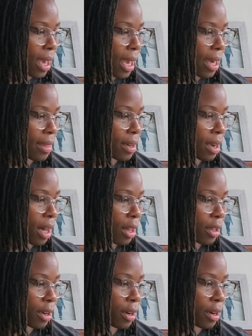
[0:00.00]
in the
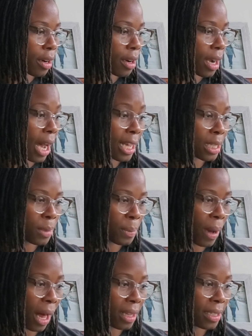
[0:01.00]
color
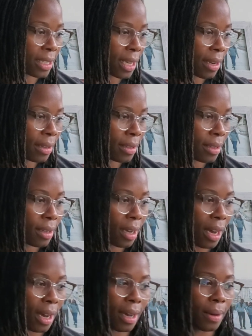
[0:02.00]
Cosmopolitan.
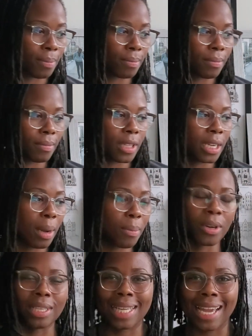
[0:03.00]
The number
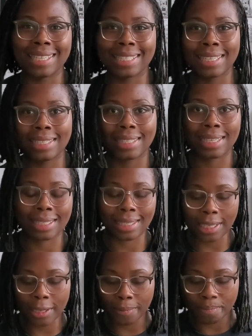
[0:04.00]
is
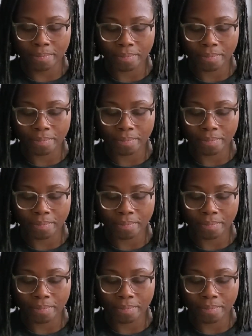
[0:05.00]
1816,